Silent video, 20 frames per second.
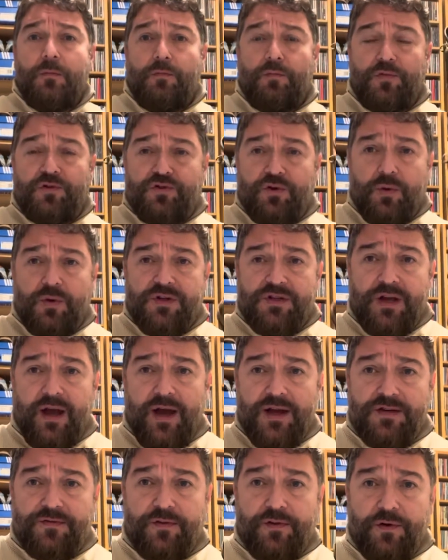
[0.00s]
True to
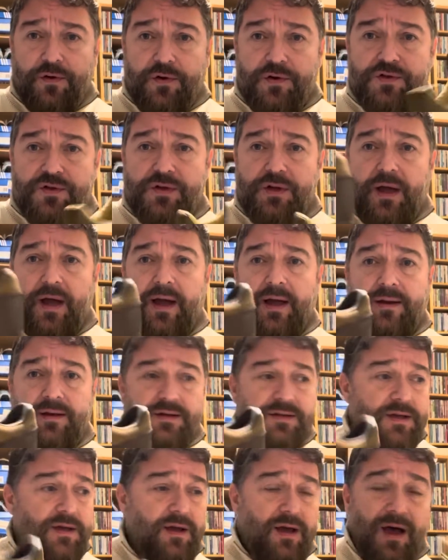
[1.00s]
size for those, and
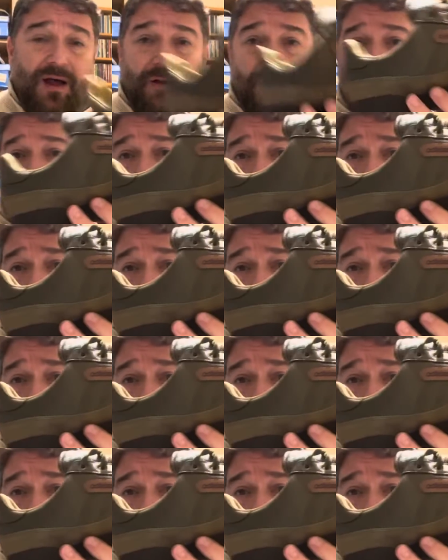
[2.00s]
I love